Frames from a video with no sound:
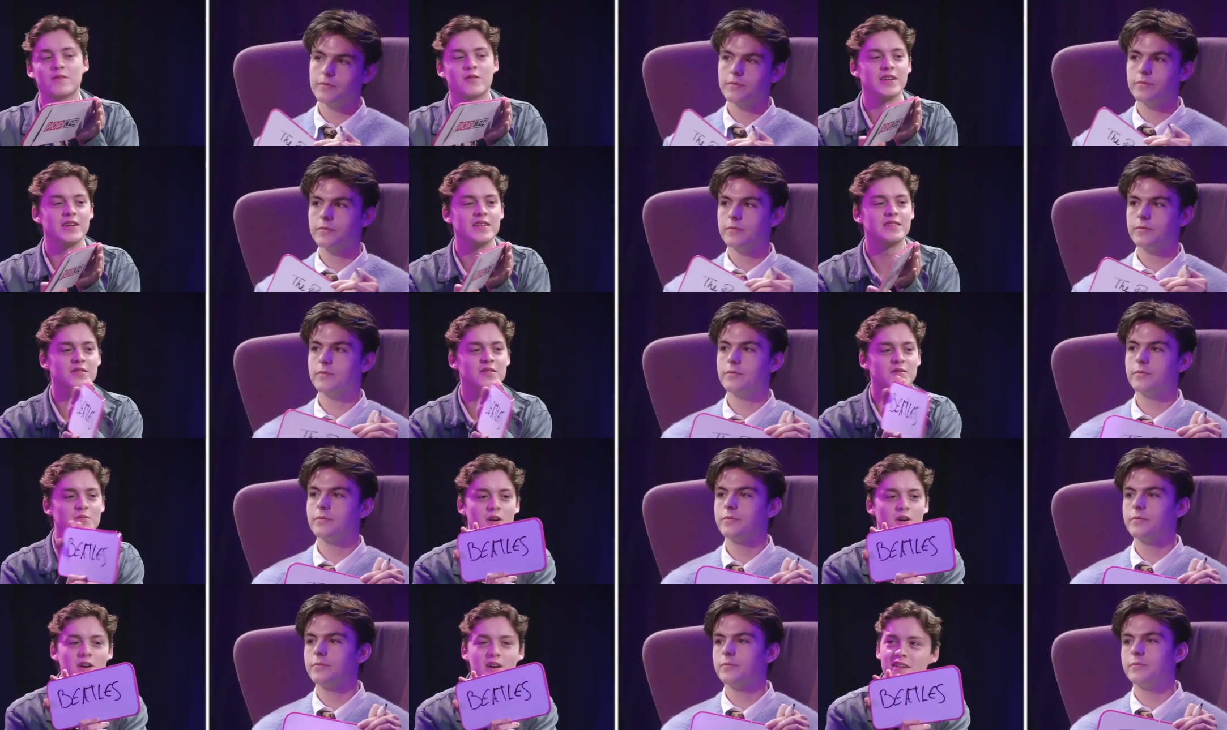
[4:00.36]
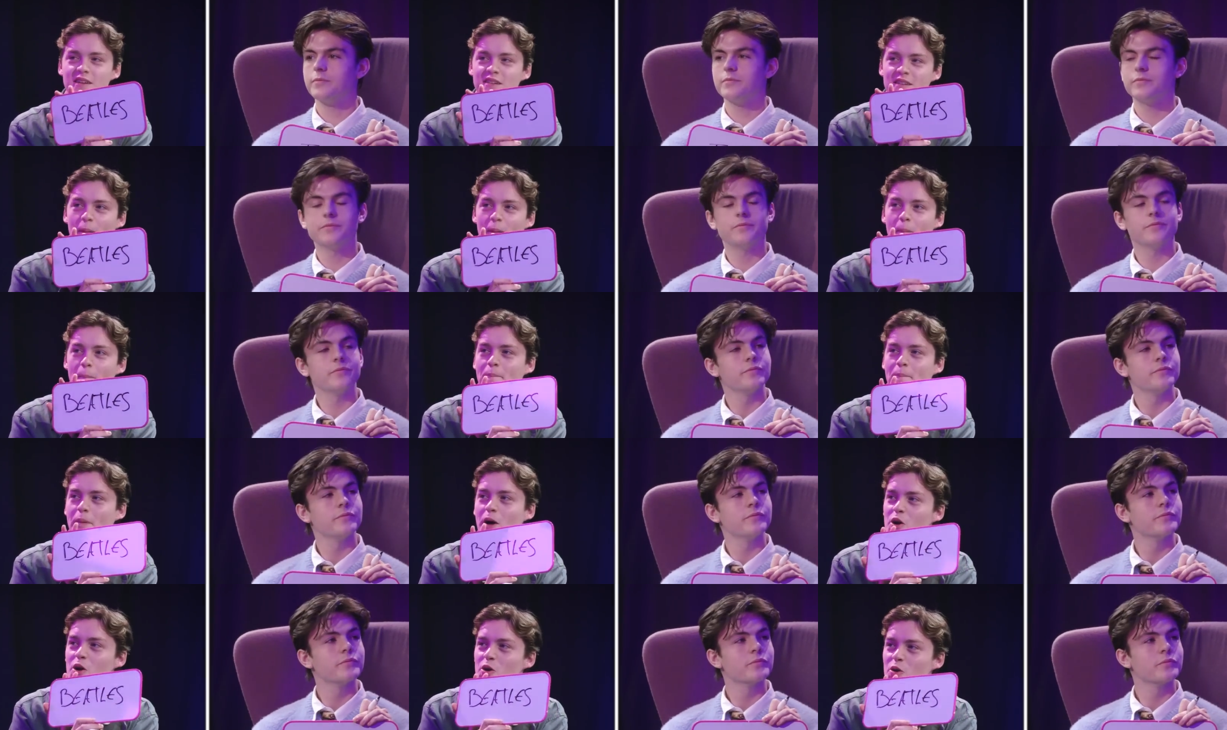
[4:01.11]
Speaker 1: 3, 2, 1,
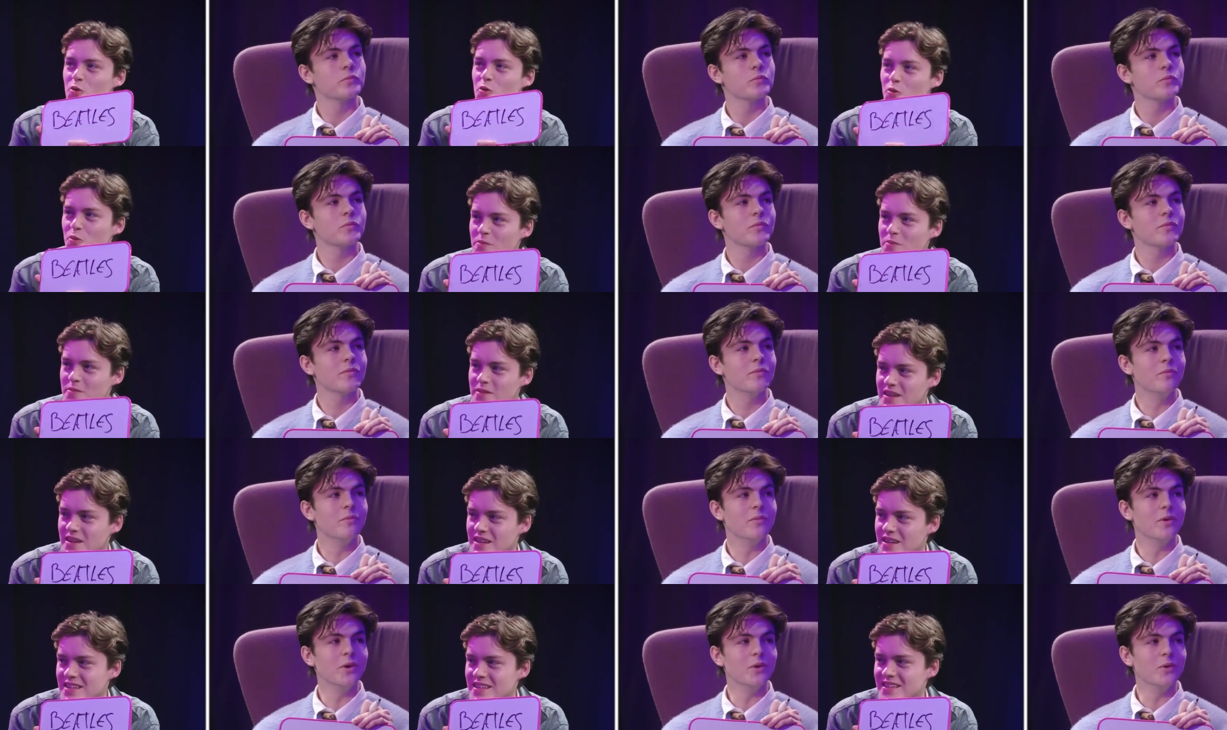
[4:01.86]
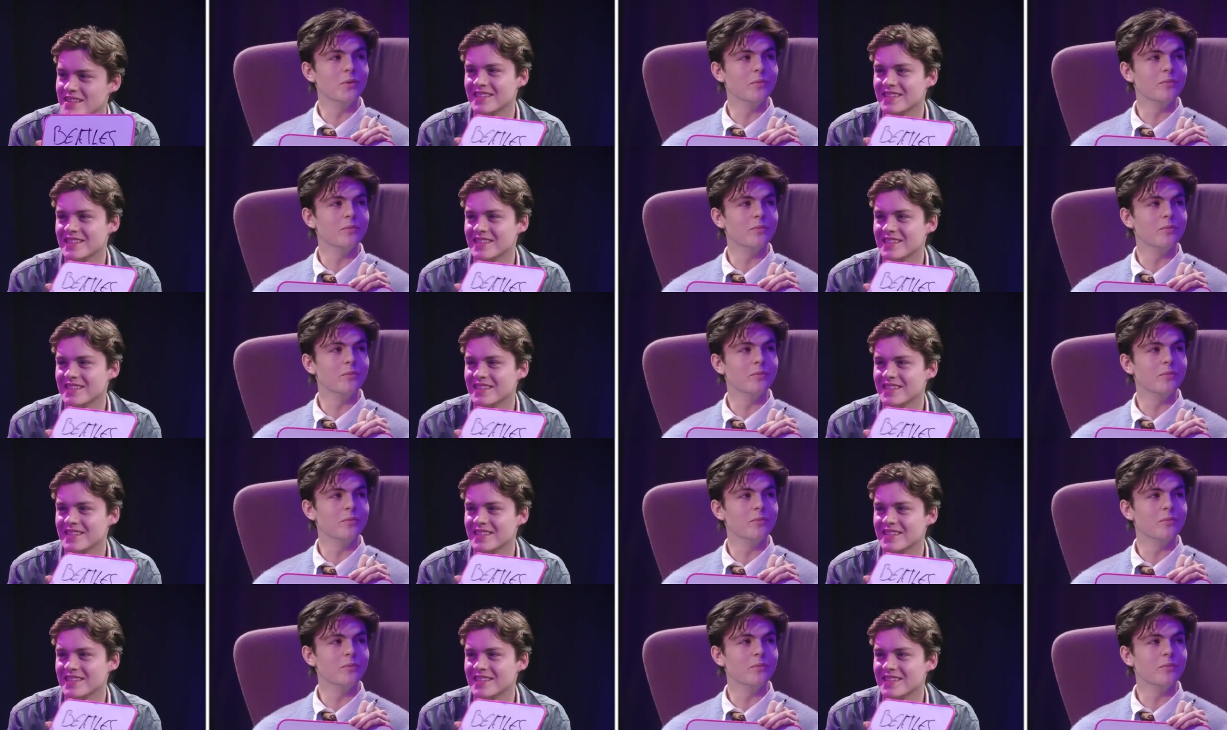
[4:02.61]
boom.